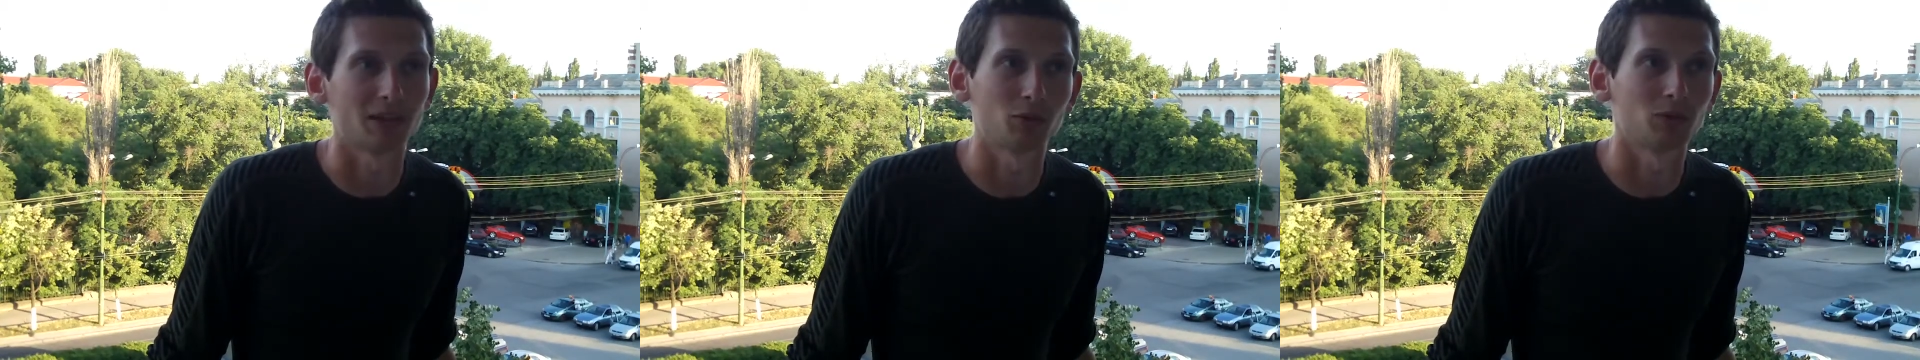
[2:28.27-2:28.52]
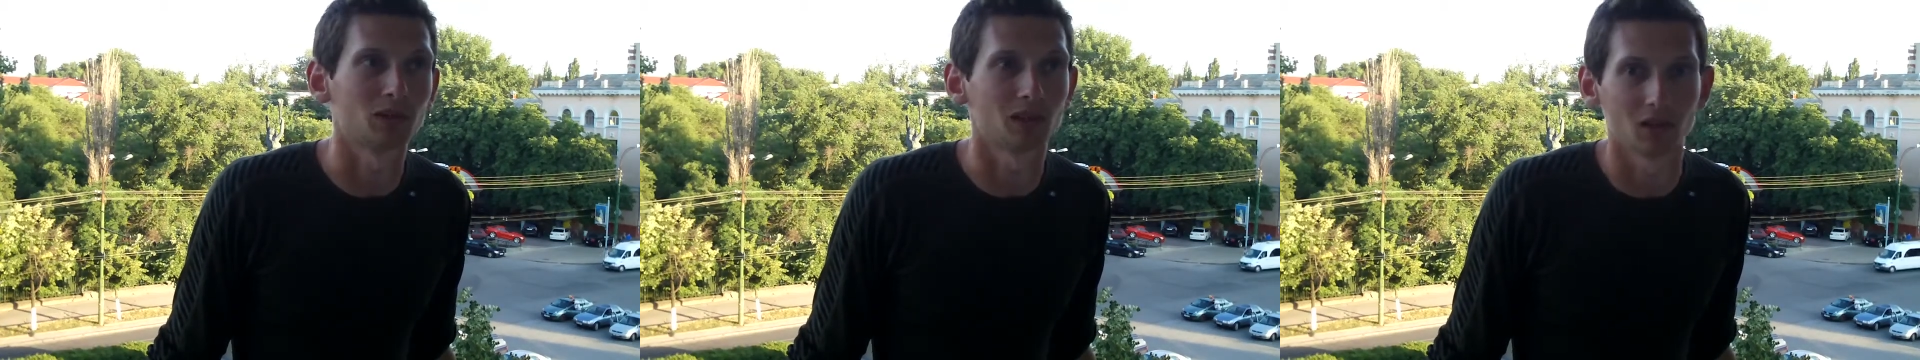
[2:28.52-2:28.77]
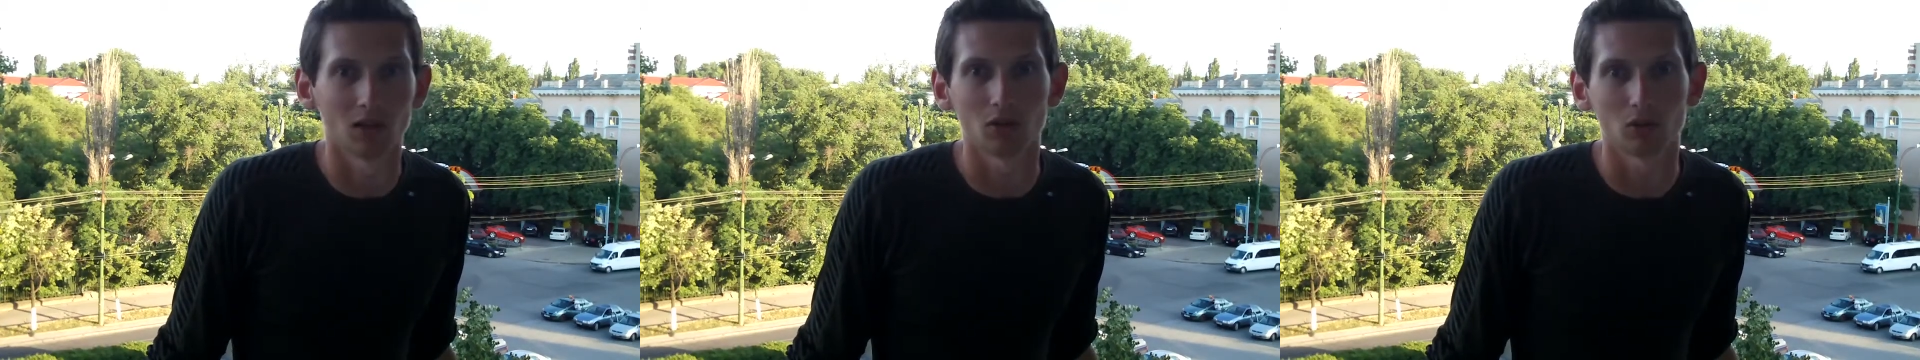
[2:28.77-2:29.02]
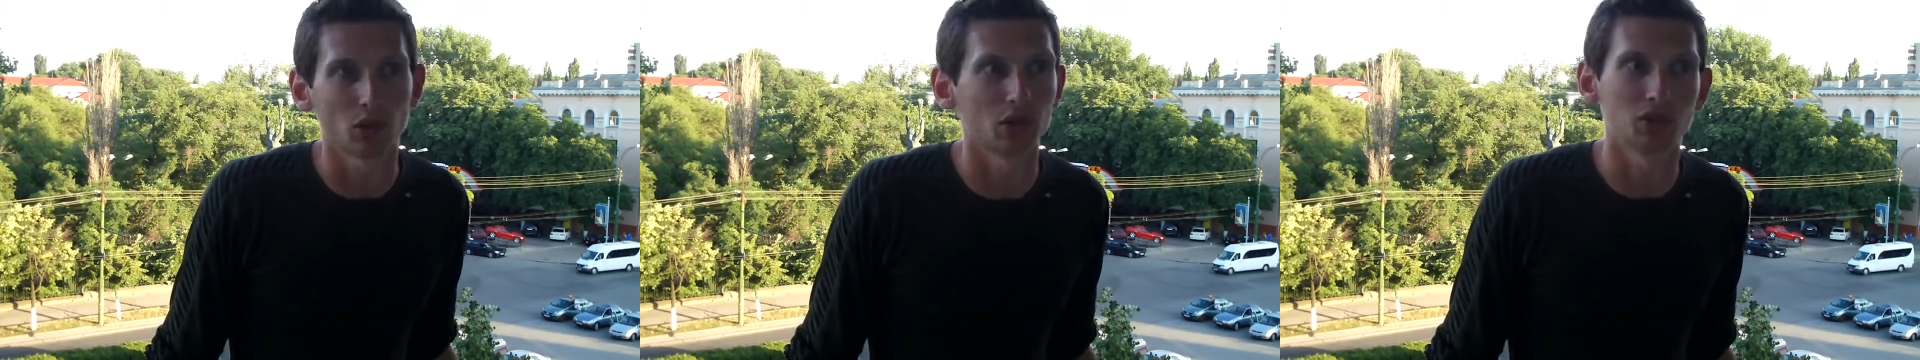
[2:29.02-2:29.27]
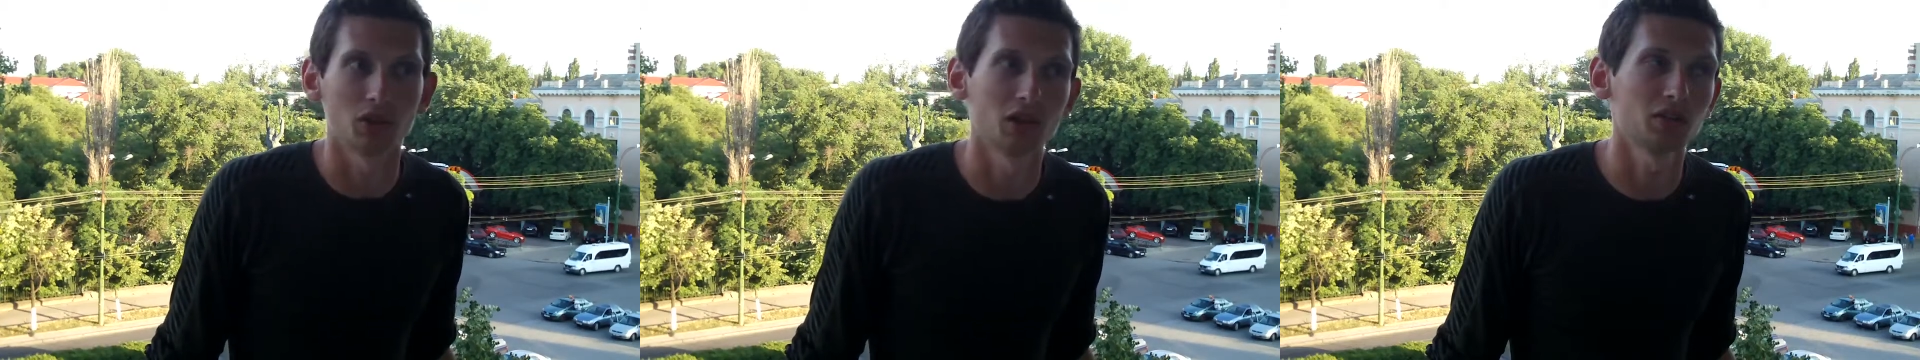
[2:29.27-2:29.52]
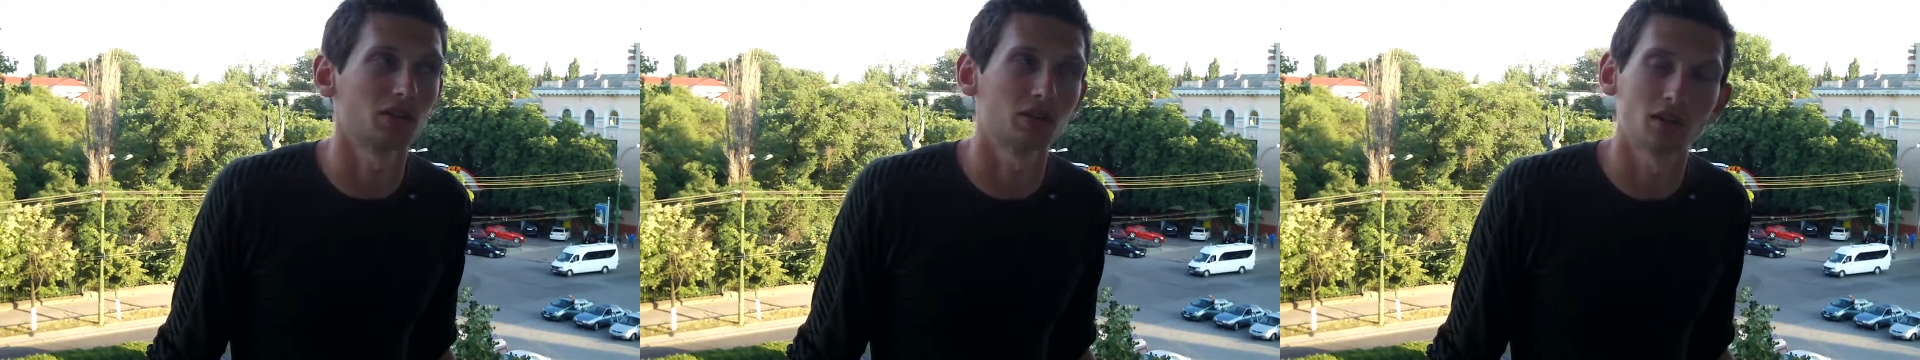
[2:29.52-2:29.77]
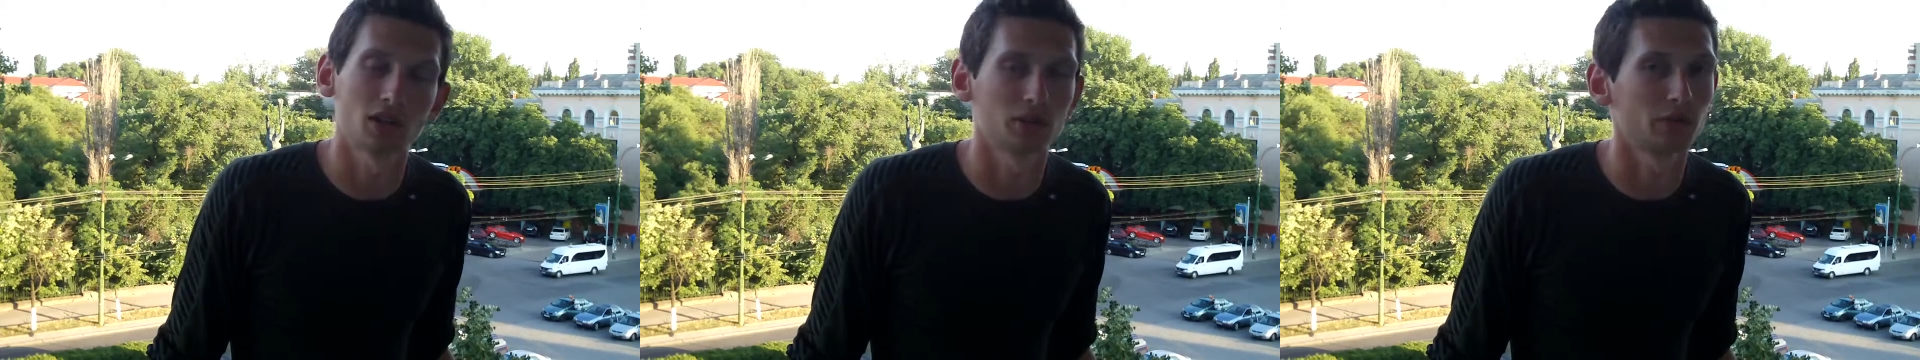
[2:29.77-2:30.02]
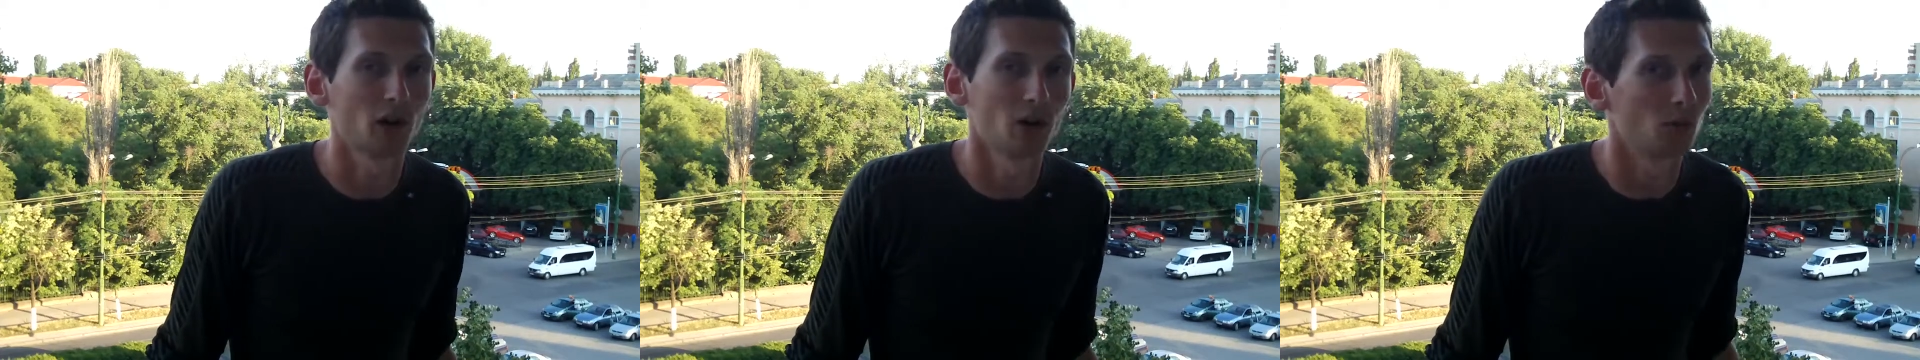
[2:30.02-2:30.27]
Everyone said, you know, Transnistria
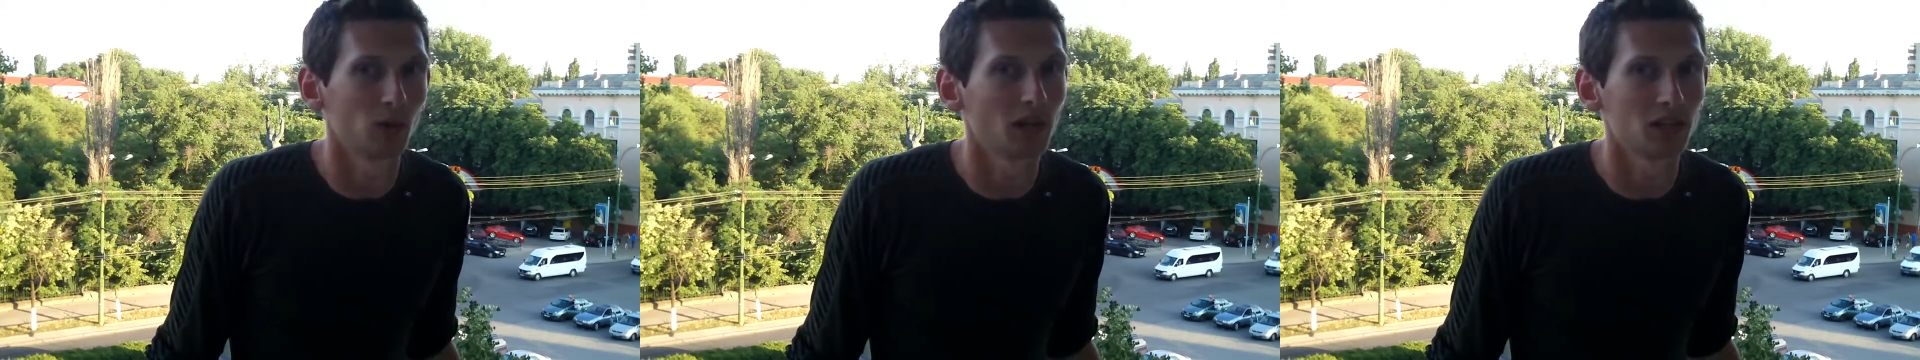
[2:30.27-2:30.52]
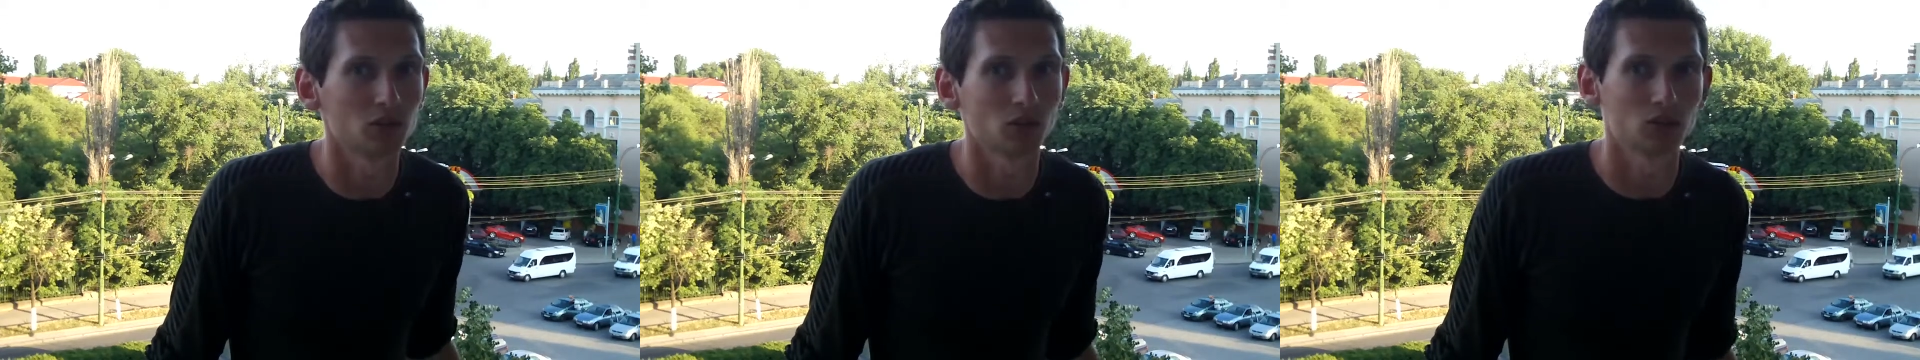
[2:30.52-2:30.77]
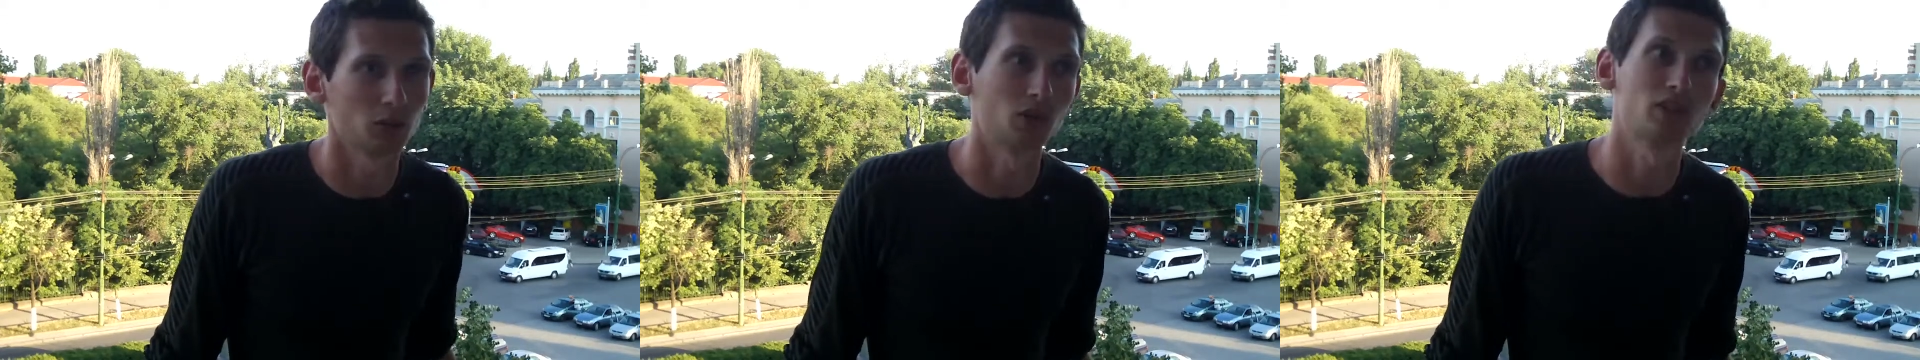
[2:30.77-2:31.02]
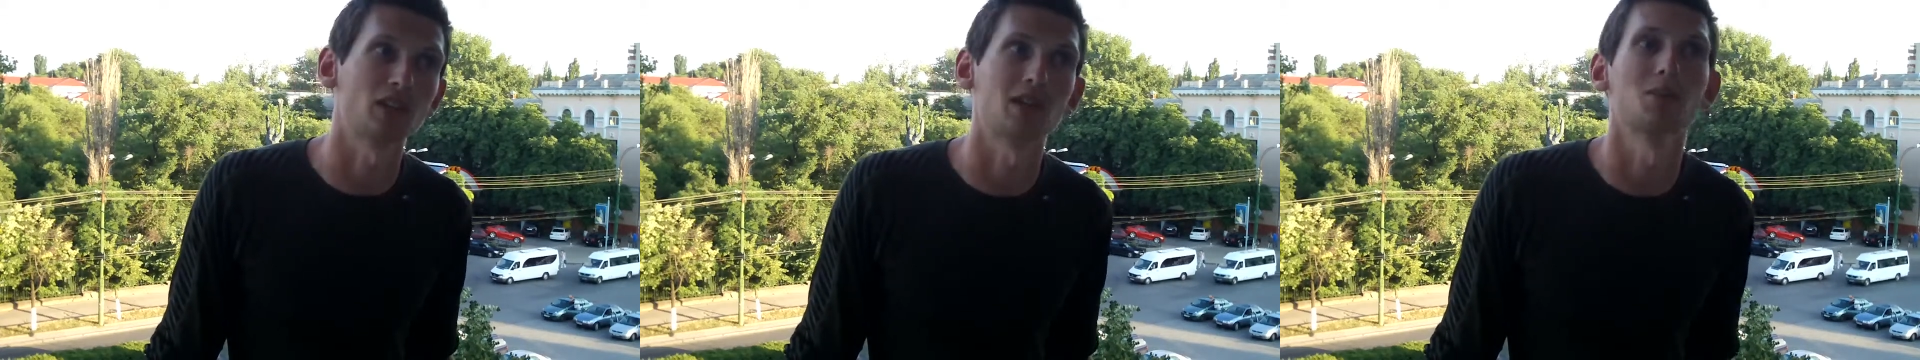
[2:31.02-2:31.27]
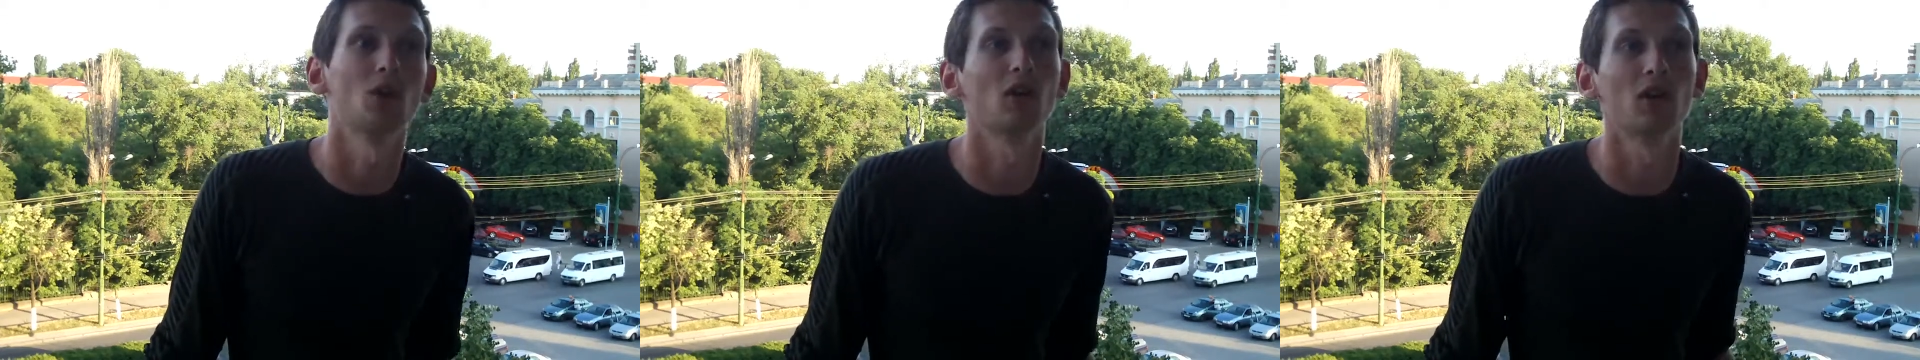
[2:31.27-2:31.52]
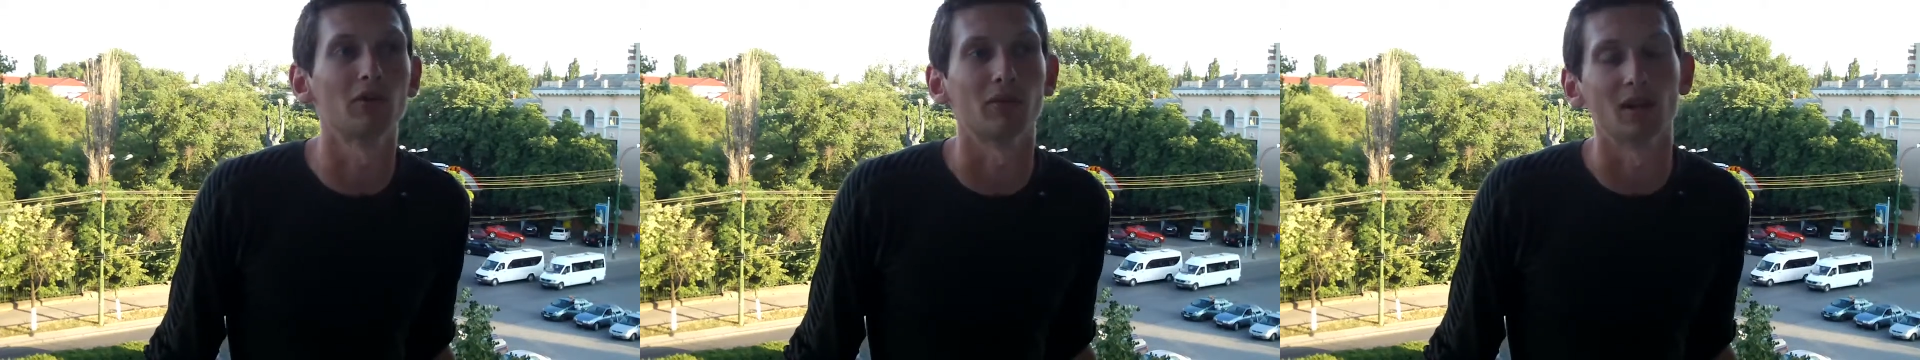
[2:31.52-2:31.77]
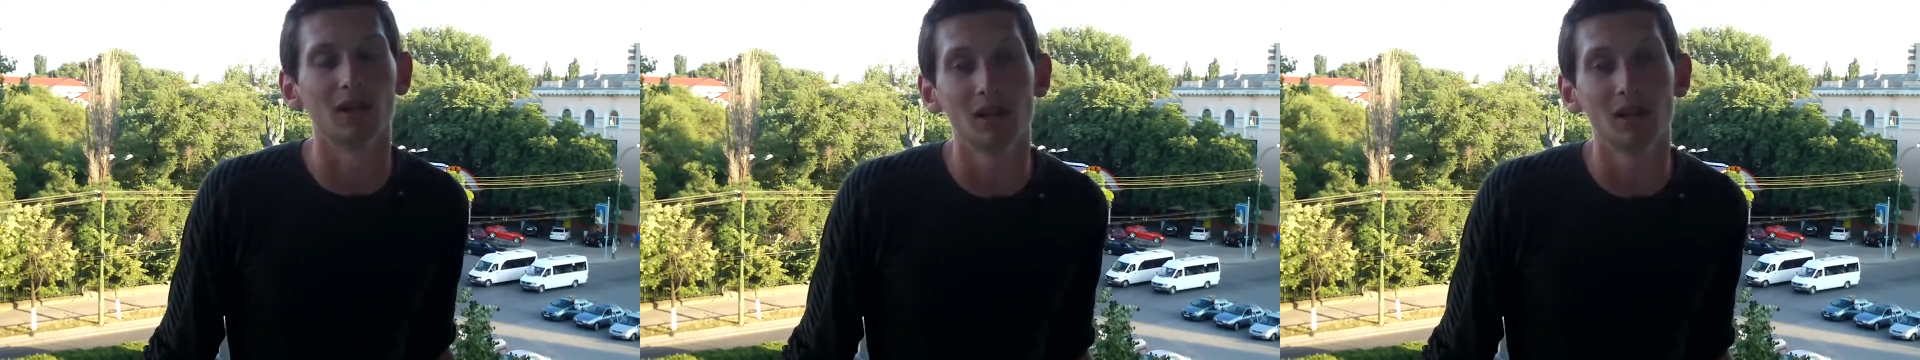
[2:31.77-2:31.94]
side's far more dangerous, you want to stay in Moldova.